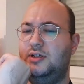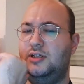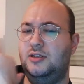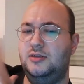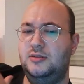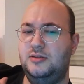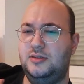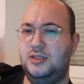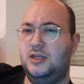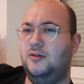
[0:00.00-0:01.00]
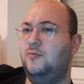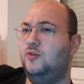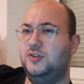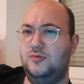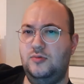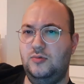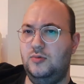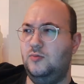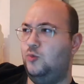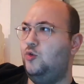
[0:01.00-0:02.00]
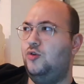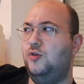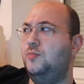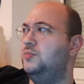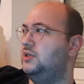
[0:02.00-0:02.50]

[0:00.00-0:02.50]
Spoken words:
and you know, it wasn't warm